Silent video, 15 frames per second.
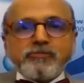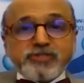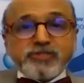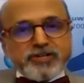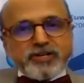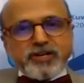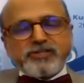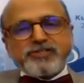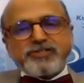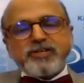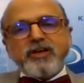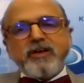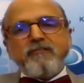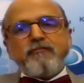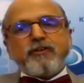sustenance
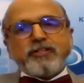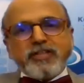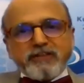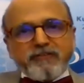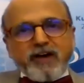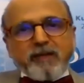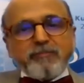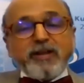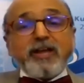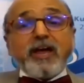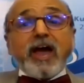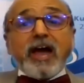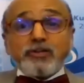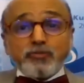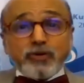for their family
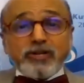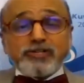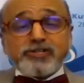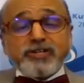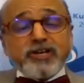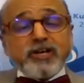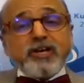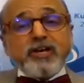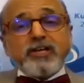as well as